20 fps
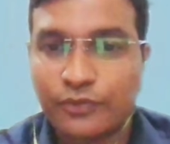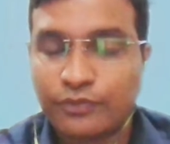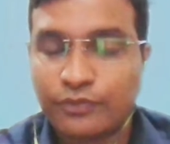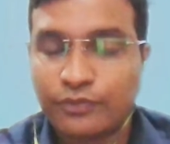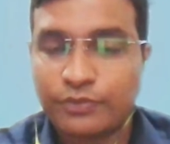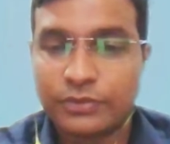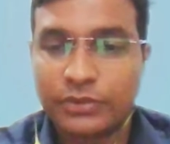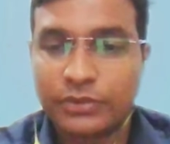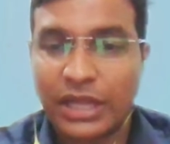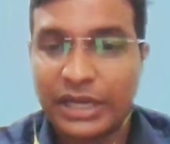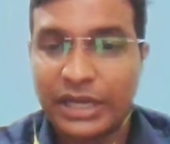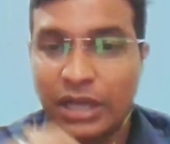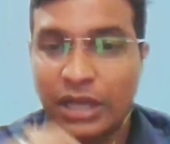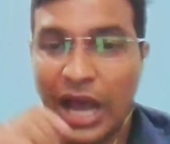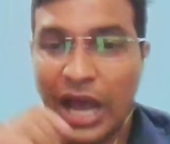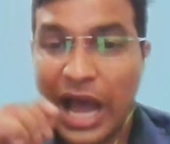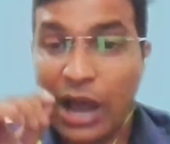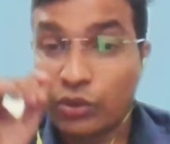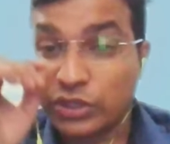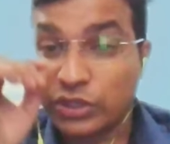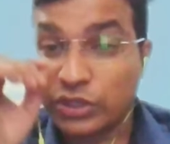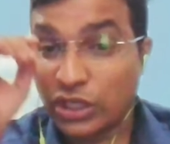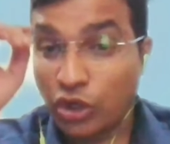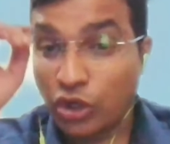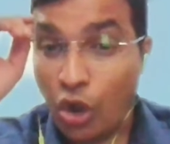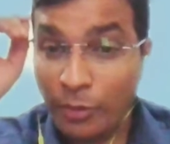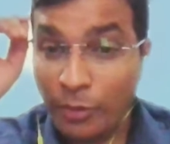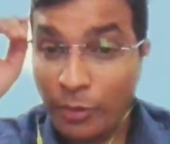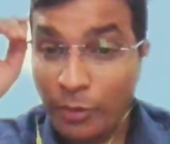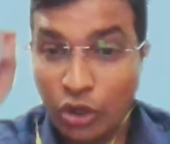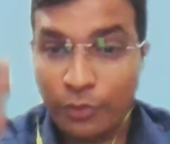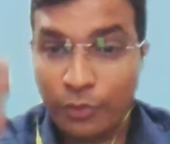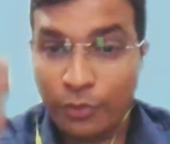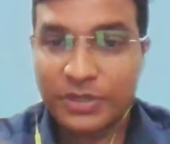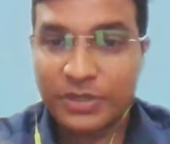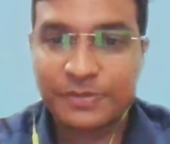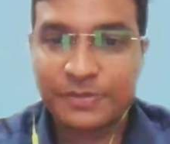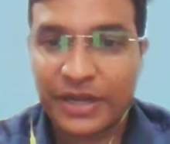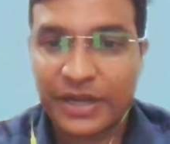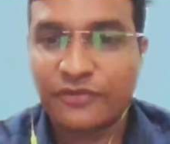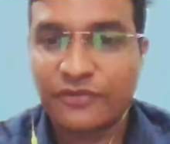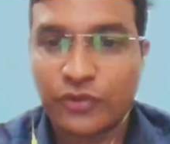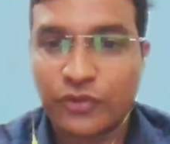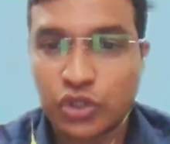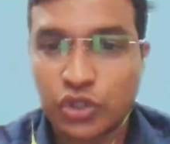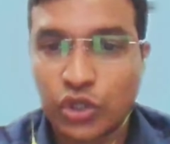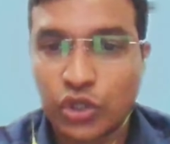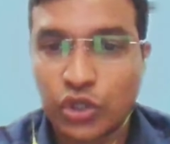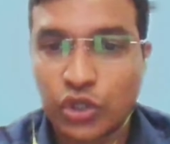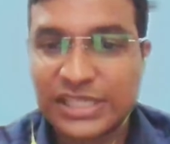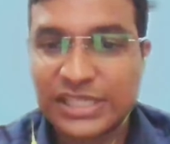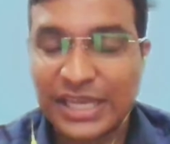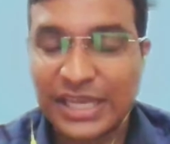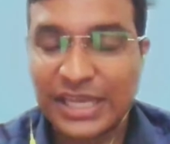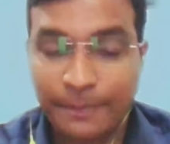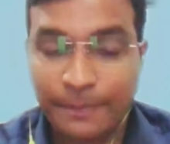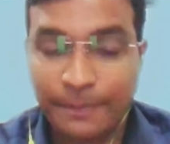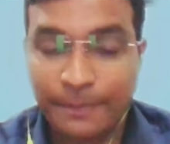that how the common law perspective was on the same.